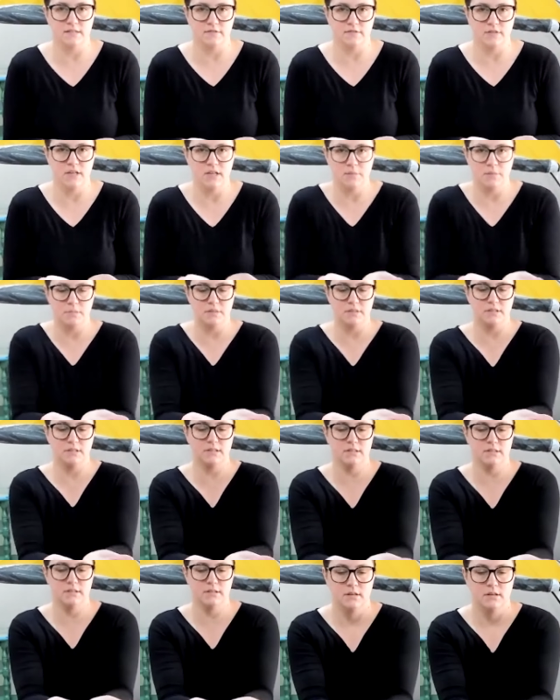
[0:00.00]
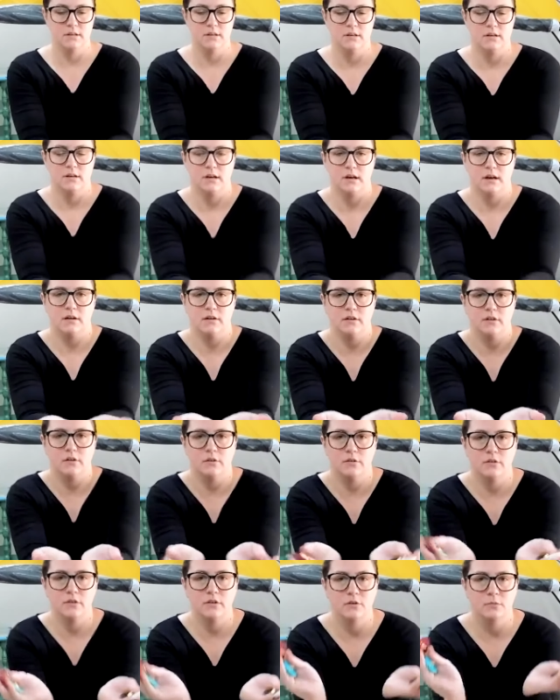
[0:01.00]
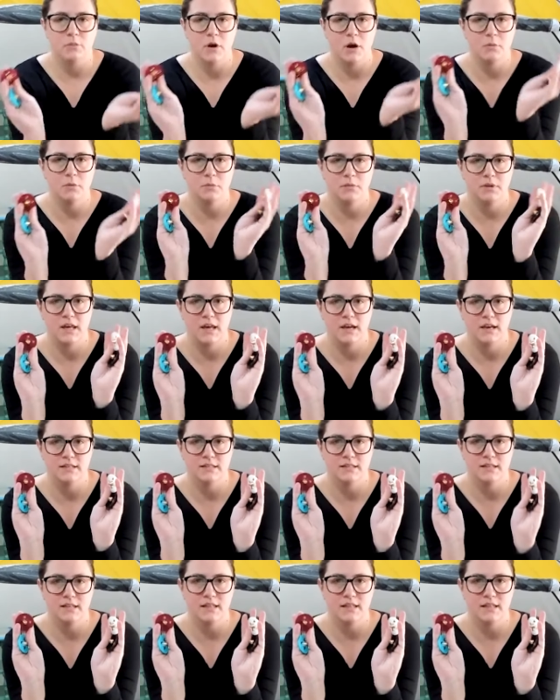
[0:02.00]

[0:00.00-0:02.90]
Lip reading: of tips. I don't know, you probably can't see